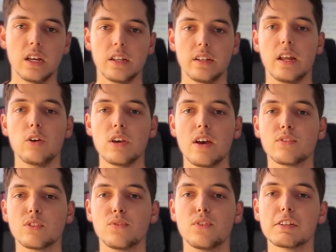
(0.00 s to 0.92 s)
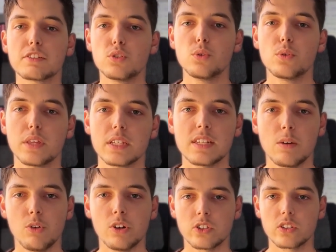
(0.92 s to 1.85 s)
Now you have to fix 2 things at
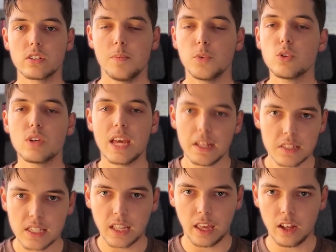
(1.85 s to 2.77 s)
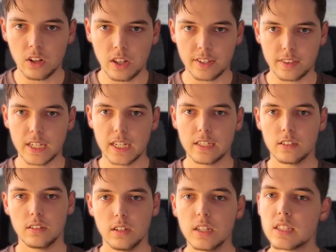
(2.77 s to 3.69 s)
once. You can't scale like that.
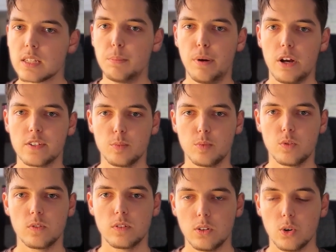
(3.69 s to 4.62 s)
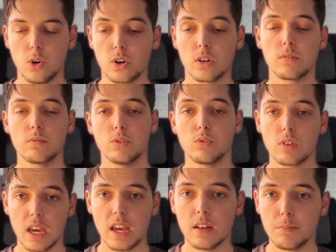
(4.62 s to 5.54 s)
It's impossible. Or you
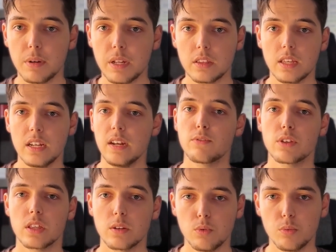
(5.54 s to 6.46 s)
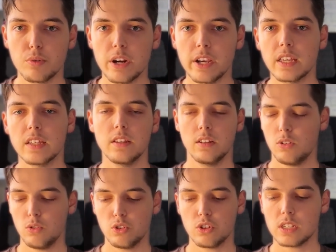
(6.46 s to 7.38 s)
can, but then everything will break and then
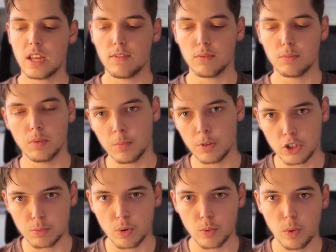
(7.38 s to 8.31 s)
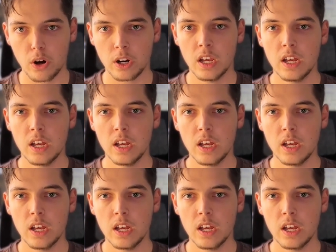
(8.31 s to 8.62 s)
you'll just have a bunch more work.